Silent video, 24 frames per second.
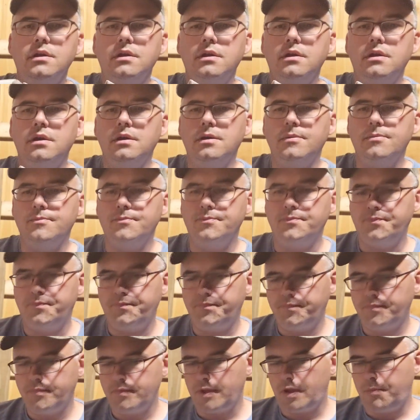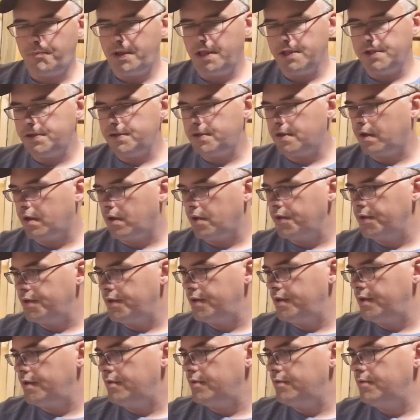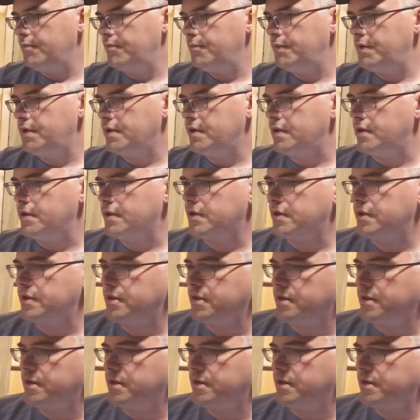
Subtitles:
I've been stalled in it because